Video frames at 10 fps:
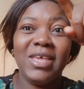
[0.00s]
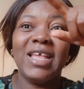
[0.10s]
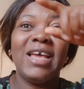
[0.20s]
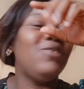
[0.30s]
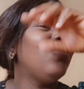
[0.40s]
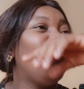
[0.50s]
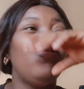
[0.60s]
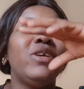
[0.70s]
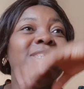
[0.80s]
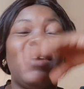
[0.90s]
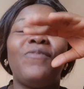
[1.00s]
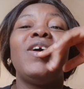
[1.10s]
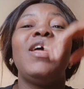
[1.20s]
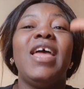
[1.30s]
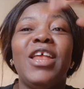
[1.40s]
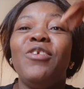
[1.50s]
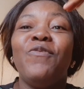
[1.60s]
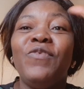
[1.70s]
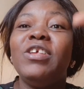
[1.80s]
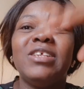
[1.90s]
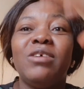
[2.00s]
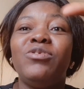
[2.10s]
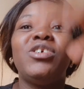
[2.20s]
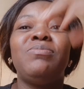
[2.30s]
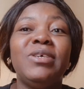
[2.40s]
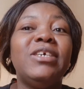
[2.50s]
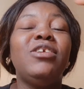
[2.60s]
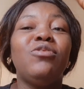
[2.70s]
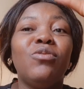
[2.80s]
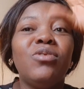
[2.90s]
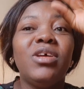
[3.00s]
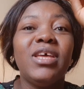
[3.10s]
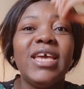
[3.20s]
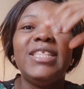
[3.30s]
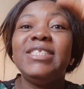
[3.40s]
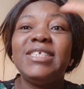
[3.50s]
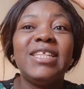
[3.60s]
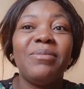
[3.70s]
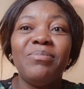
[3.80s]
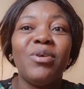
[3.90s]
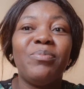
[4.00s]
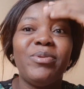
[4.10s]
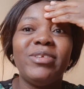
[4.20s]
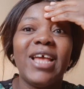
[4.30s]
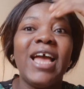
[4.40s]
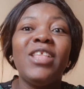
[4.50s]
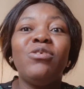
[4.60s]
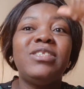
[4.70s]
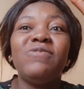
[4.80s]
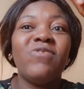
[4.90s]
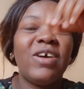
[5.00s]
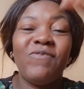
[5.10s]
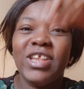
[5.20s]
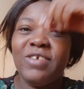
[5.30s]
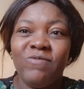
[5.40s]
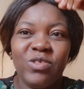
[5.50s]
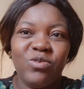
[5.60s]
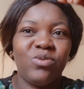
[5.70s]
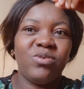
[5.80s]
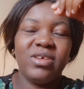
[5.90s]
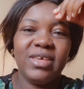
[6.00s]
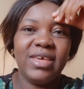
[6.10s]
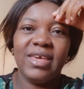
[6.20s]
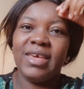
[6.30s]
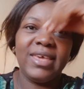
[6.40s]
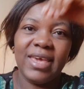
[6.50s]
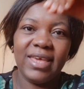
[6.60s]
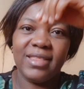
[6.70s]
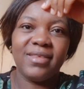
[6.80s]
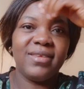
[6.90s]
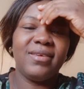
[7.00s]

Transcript: Me, that I always have enough videos. I'll just be, you know, editing and be uploading. I don't even have any video again.